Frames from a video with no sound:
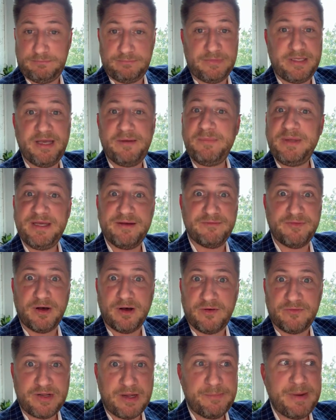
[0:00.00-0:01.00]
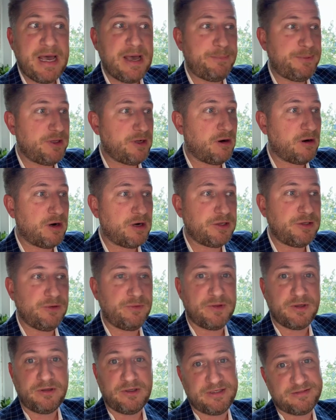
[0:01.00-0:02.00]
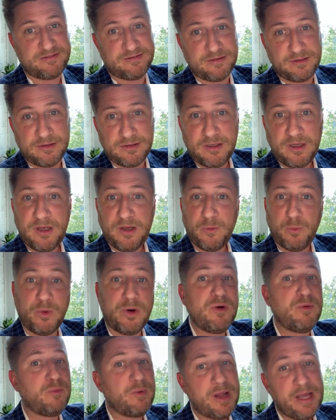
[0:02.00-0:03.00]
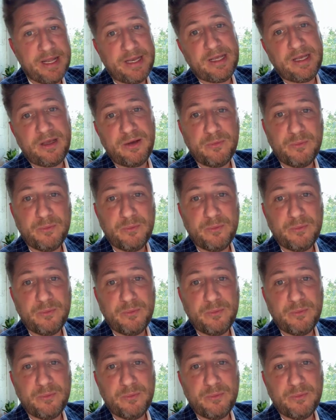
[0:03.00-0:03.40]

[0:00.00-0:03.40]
Get me involved. I'm happy to argue that, listen, we're ready.